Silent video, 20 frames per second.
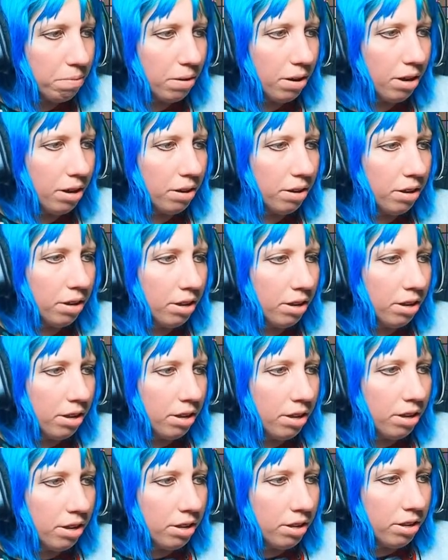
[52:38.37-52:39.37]
What?
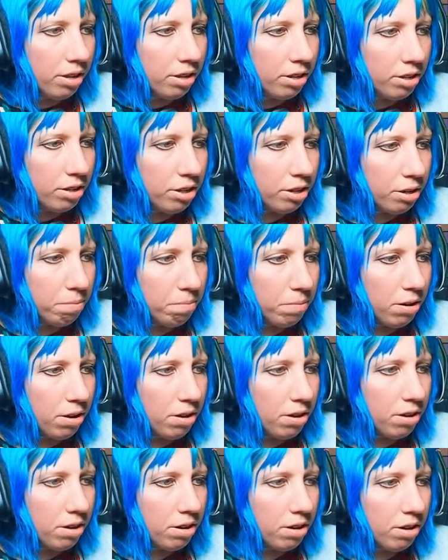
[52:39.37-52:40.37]
Some
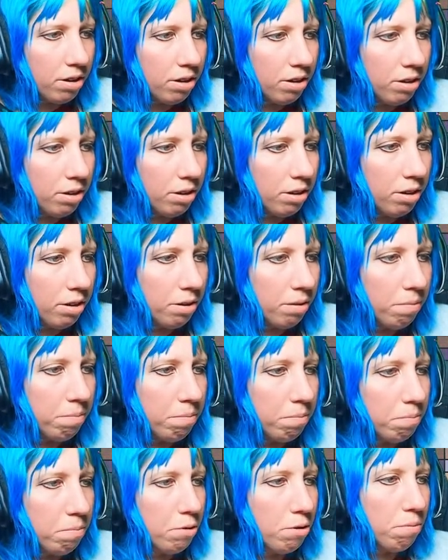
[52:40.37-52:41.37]

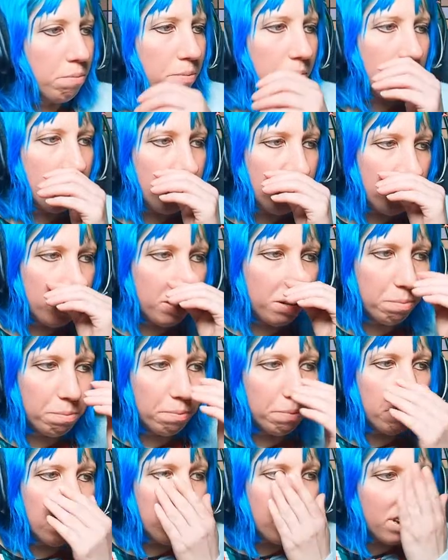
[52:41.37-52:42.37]
more wood,
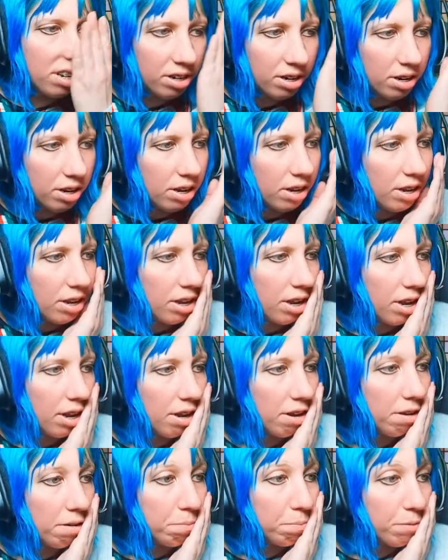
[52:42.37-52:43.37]
some wood.
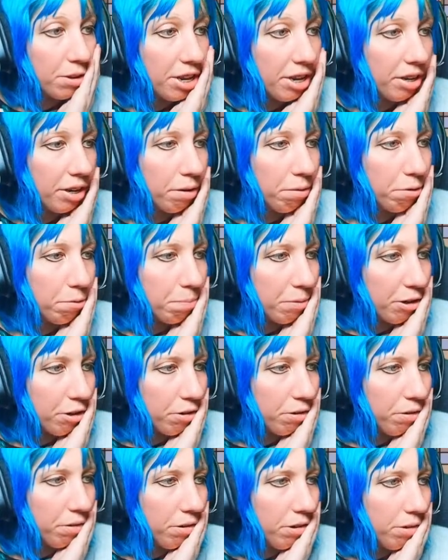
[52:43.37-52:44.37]
Yeah, that would be
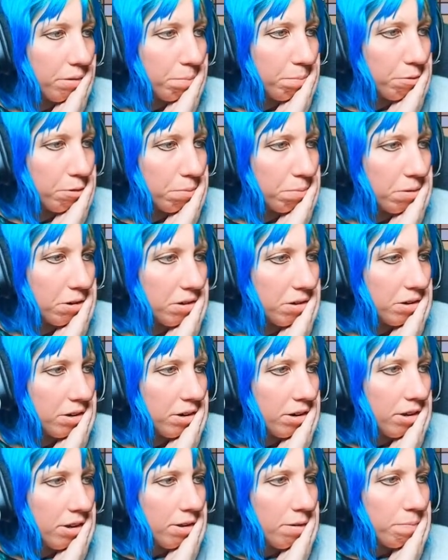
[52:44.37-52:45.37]
cool. More wood.
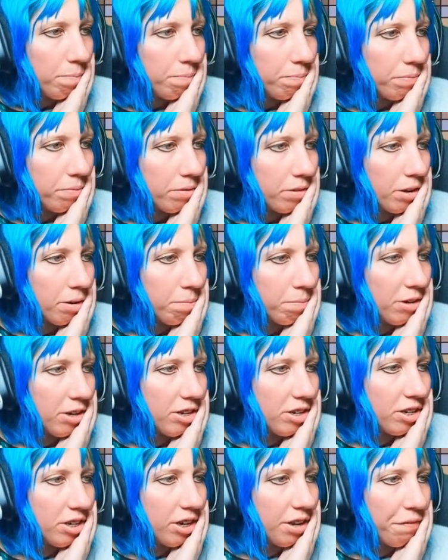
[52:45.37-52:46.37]
I'm
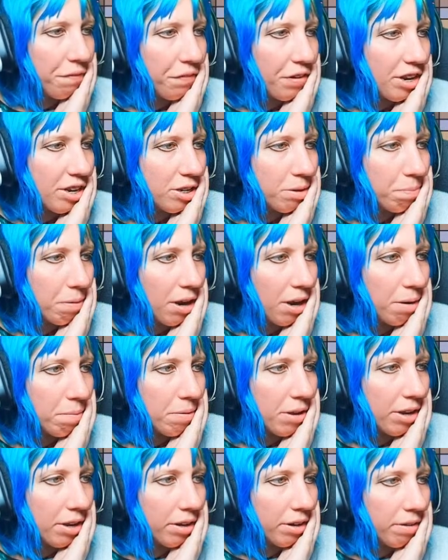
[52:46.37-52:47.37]
literally face
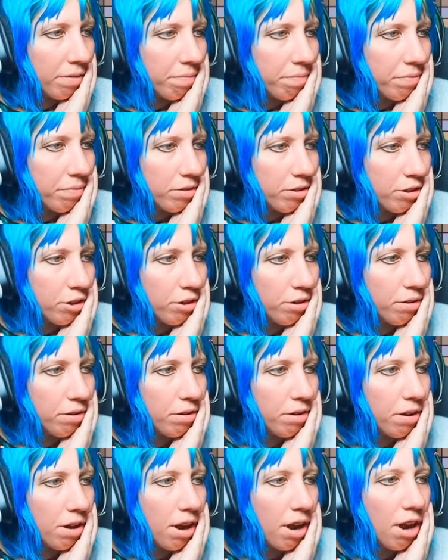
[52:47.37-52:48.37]
palming
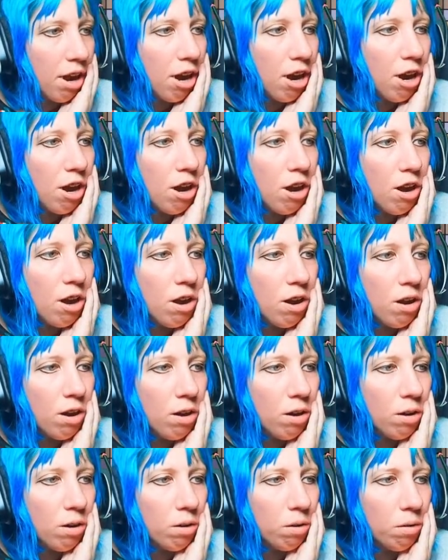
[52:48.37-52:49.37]
to.
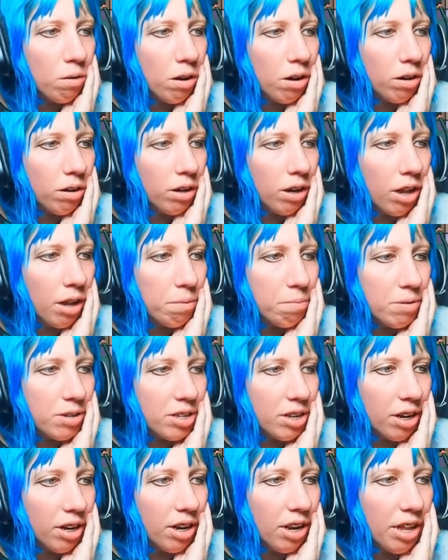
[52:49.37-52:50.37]
Oh, online was
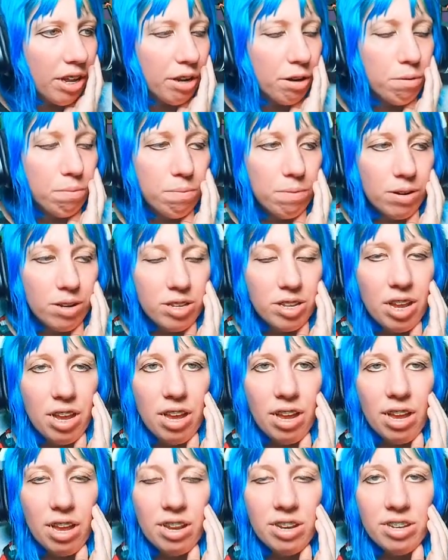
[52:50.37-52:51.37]
a link, was
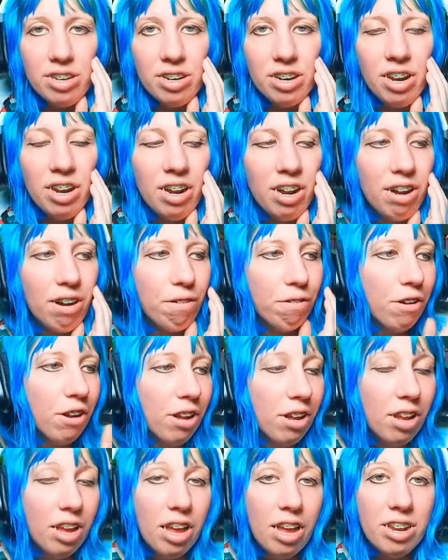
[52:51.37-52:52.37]
it? It didn't. Oh,
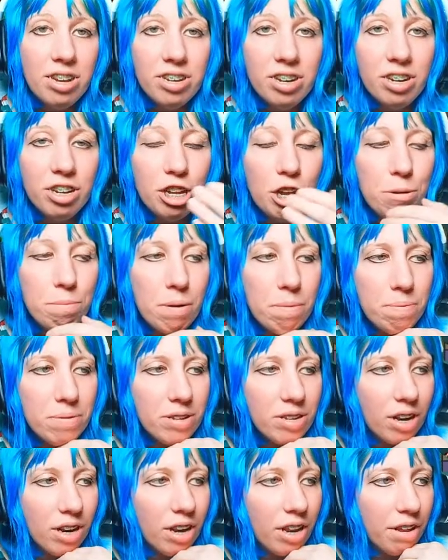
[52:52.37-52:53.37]
it didn't come up
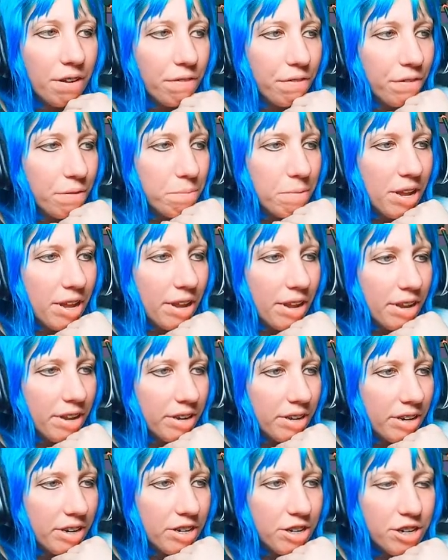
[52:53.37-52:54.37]
as a link for
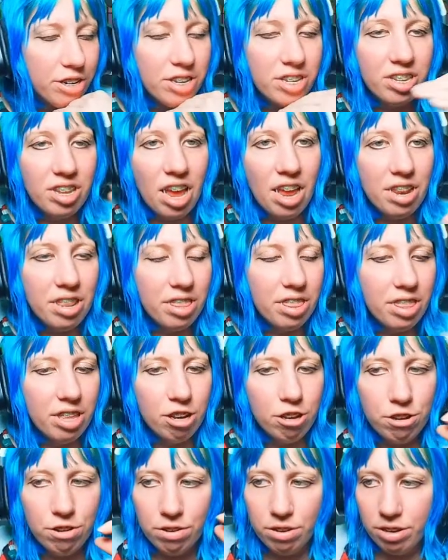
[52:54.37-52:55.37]
me. It just said
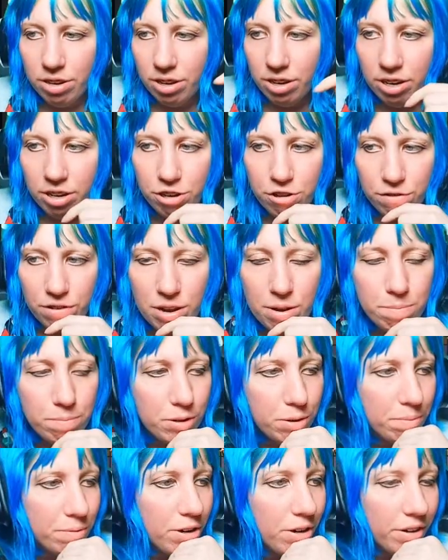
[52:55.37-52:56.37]
the
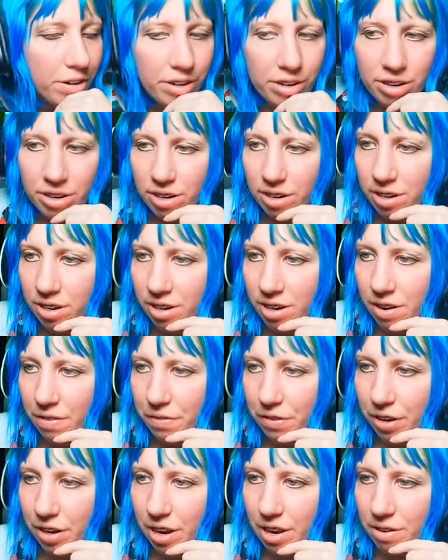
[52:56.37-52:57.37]
dreams one, and
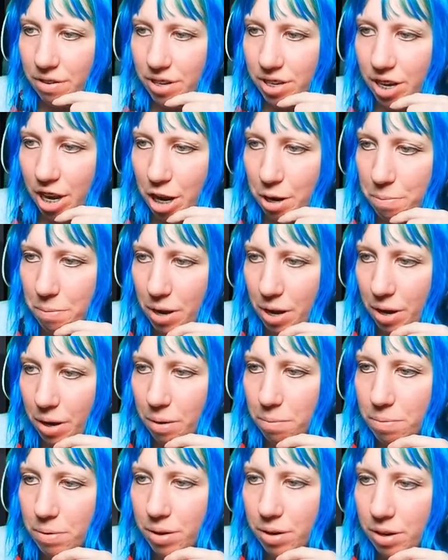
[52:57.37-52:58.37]
nothing else came
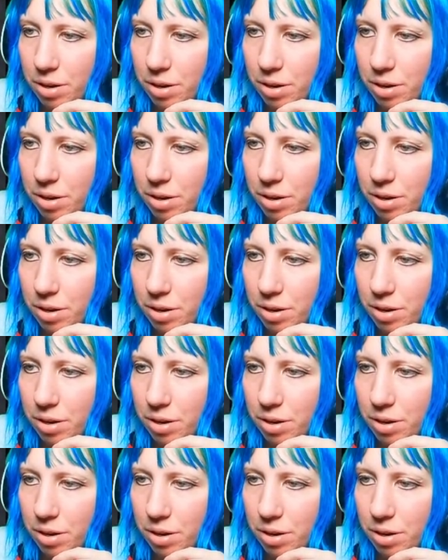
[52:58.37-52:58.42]
up.